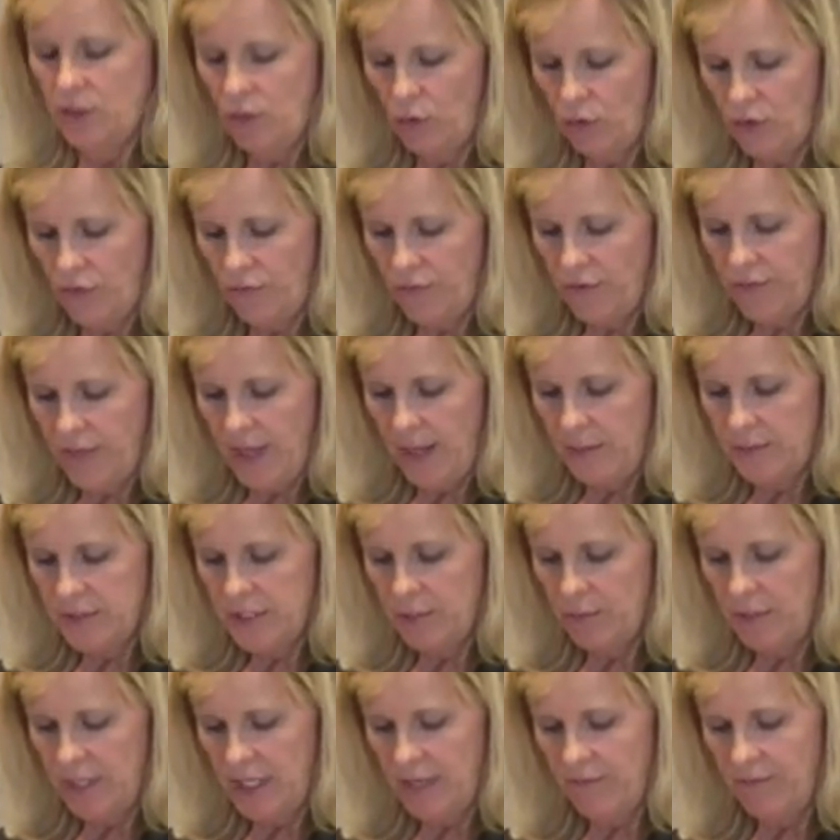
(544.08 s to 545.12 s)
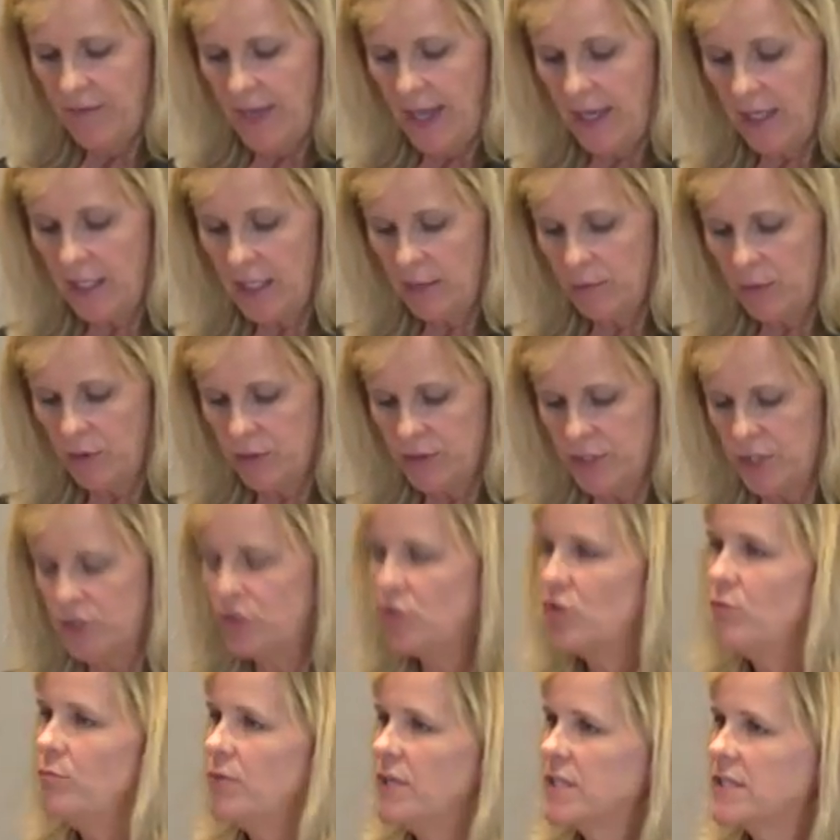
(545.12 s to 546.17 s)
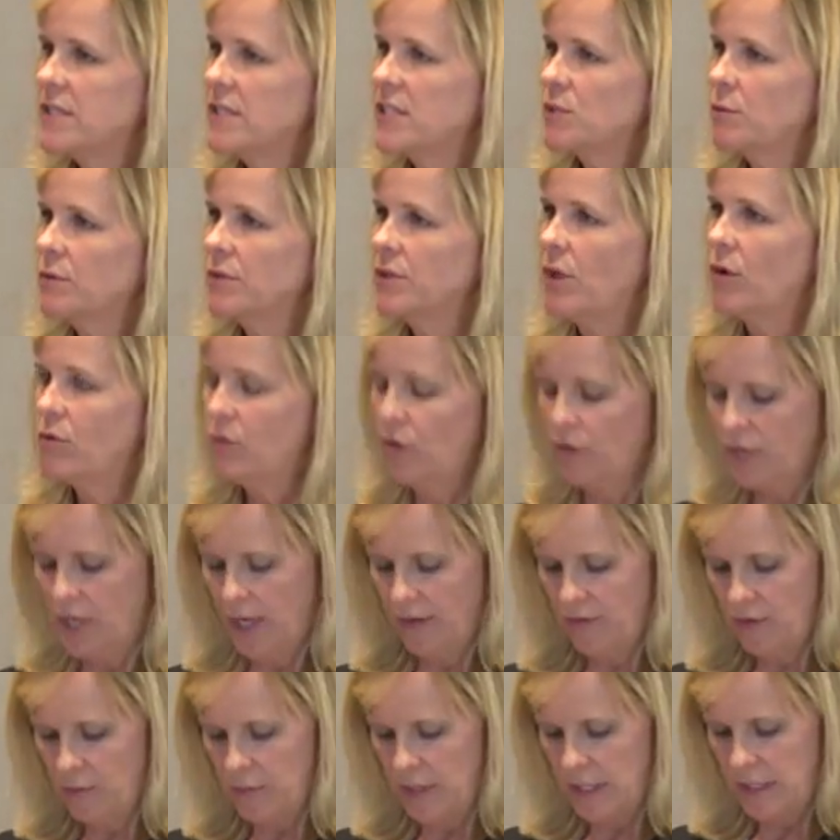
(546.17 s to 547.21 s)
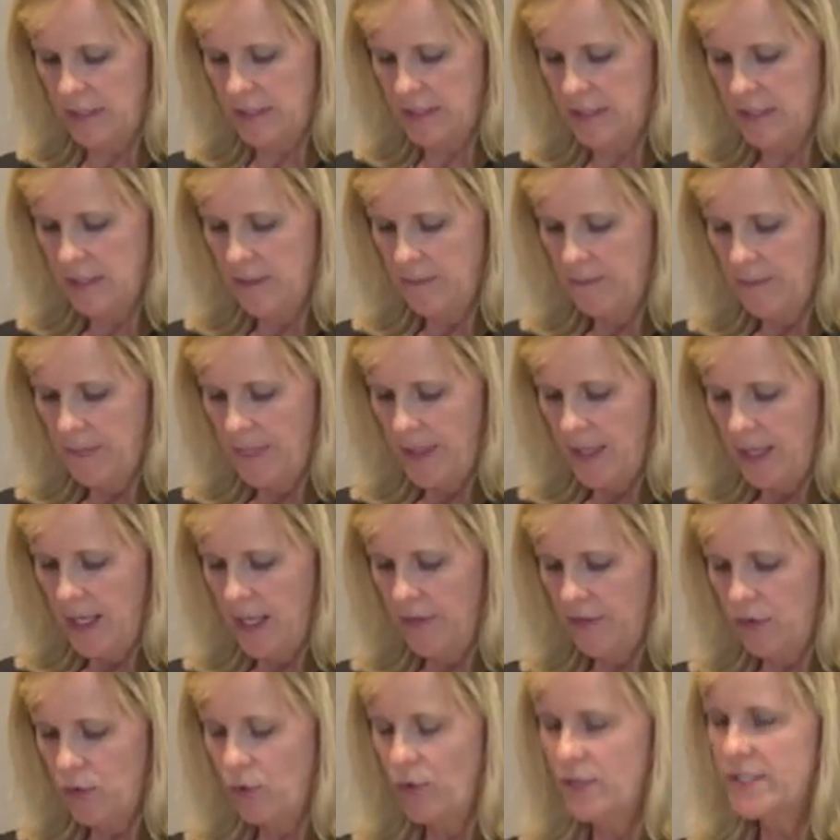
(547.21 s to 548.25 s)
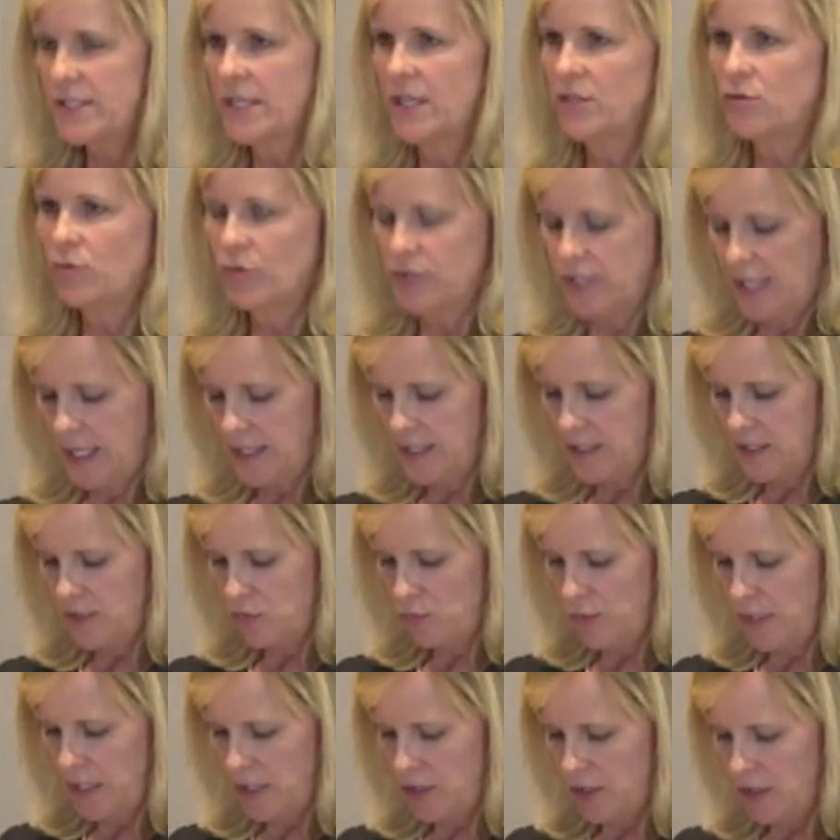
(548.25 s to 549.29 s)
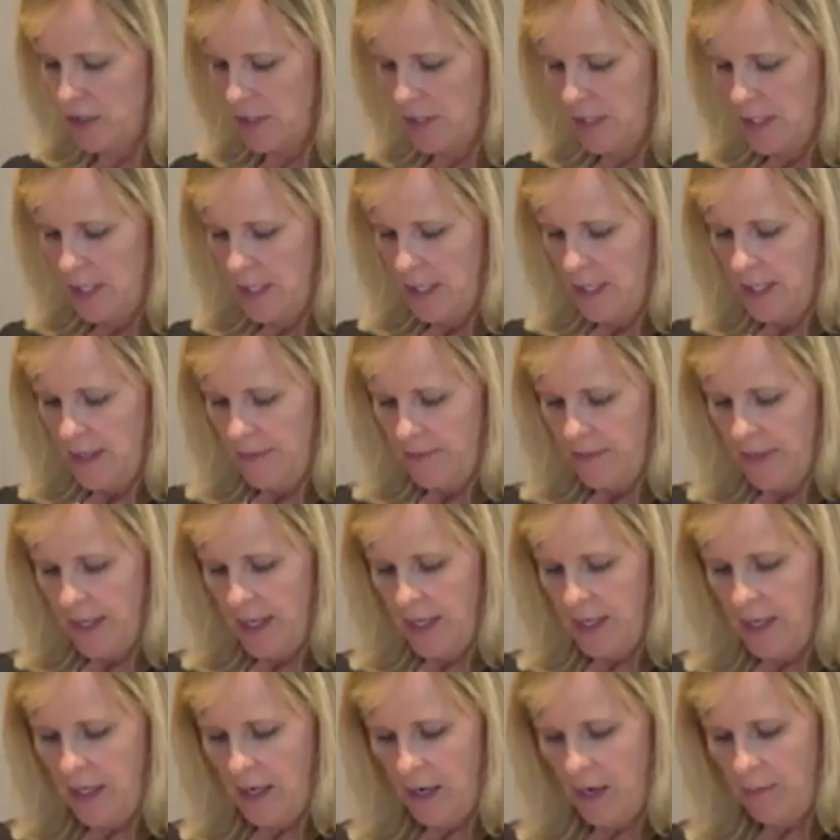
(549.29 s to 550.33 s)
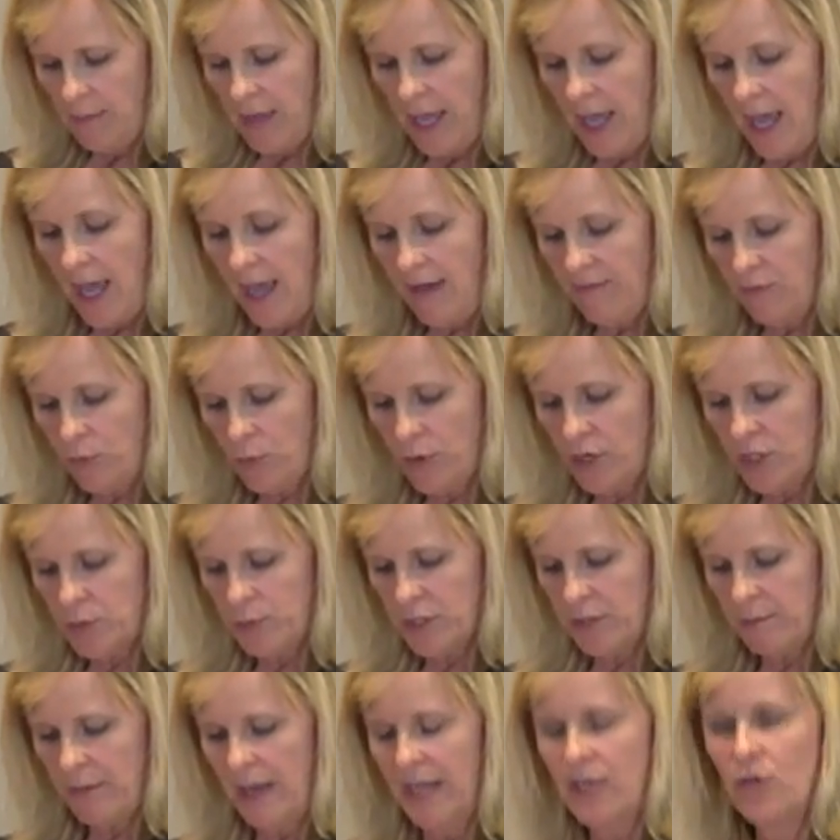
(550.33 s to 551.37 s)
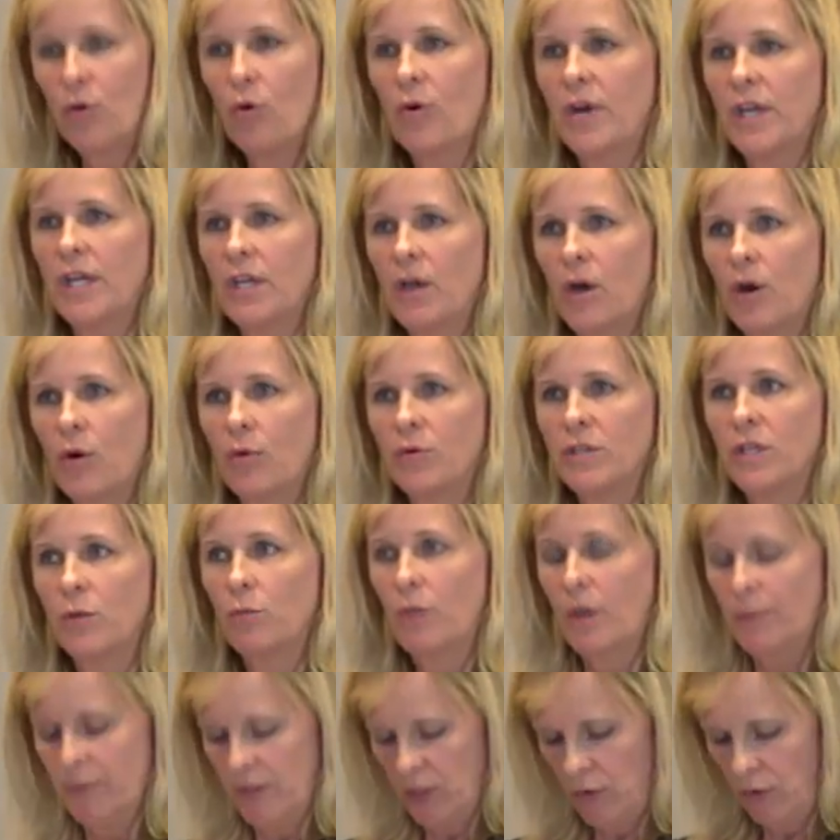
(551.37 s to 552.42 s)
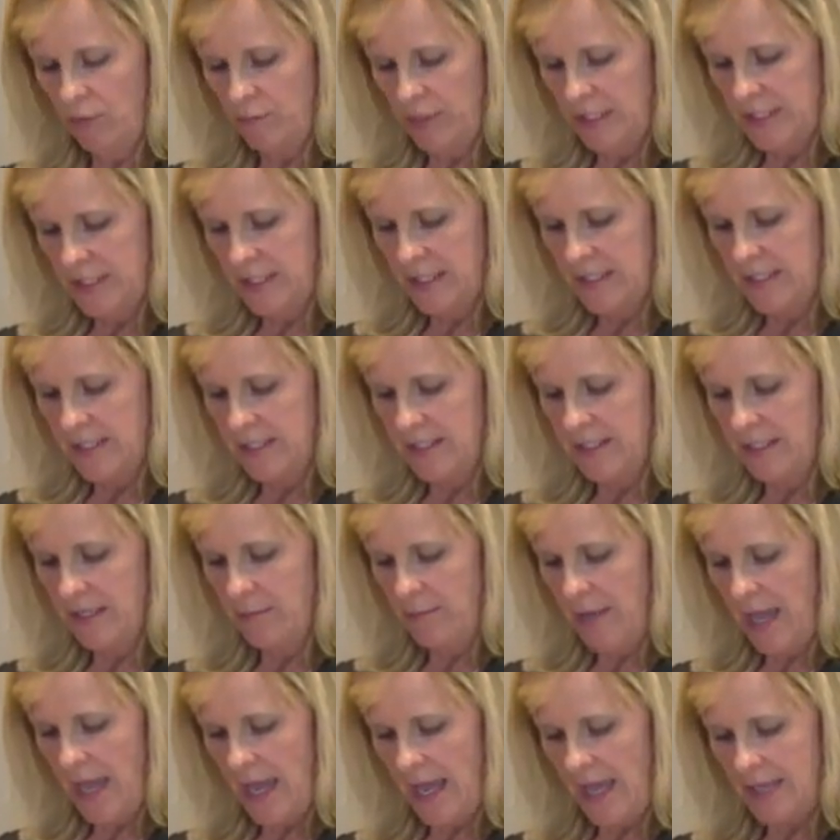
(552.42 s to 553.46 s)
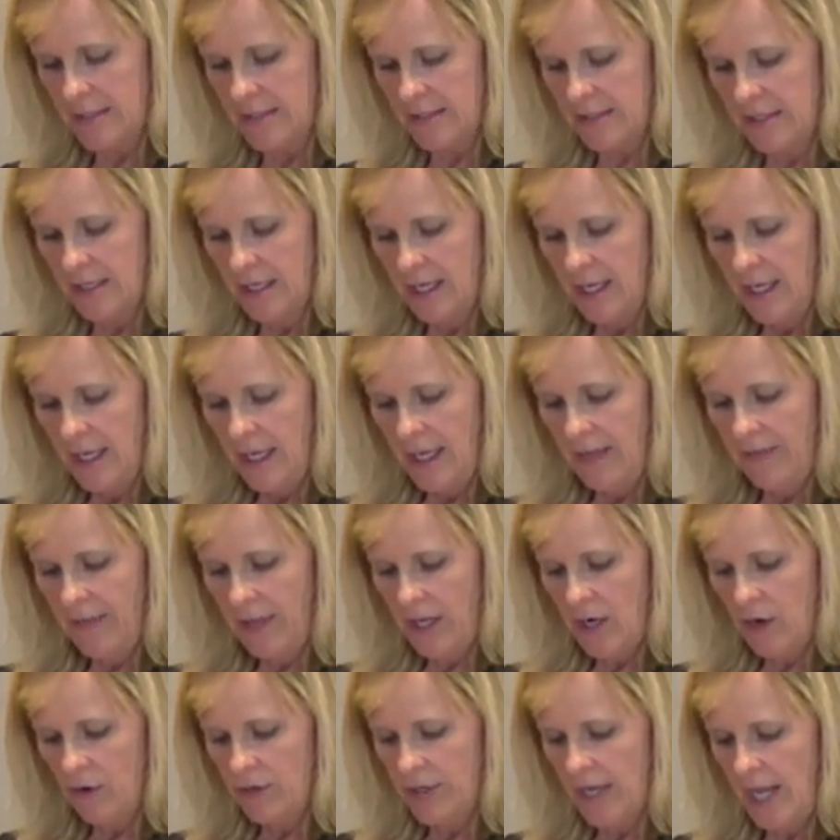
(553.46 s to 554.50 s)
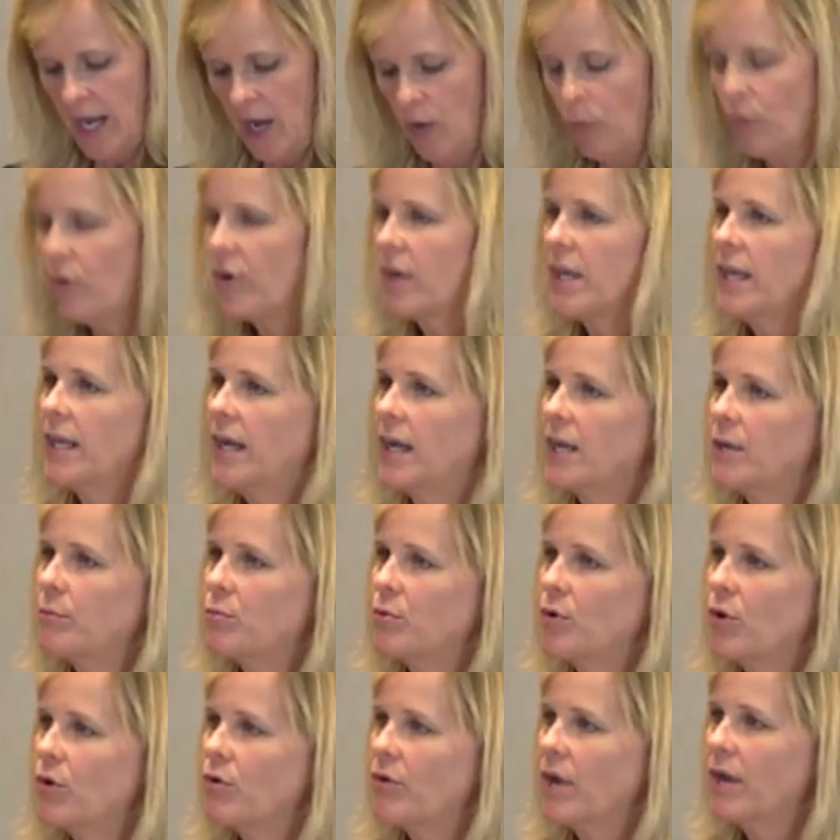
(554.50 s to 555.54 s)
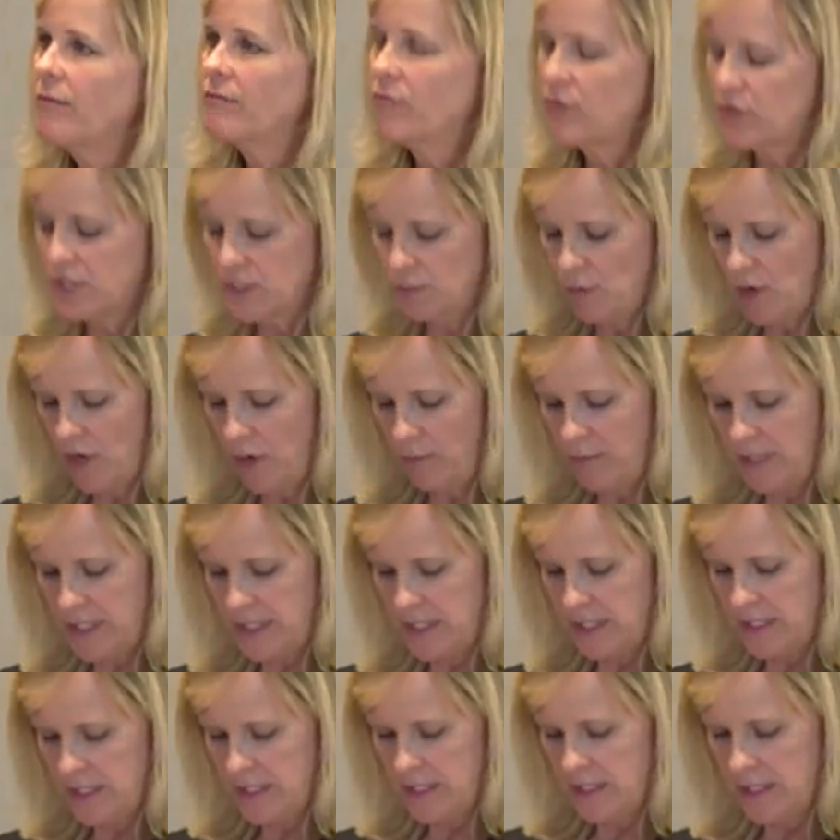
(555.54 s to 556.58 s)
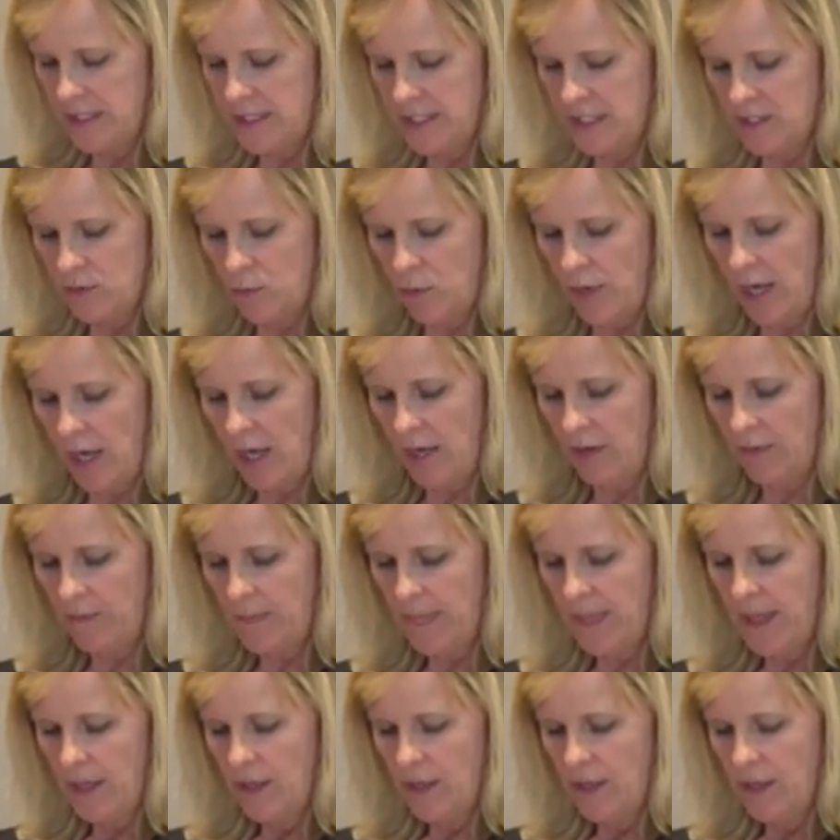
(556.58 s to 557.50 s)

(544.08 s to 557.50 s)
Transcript: order for them to be available to do business with local governments in the north central Texas region. They um, have worked with minority owned and women owned businesses in the past, and they are now working on a program for small businesses as well.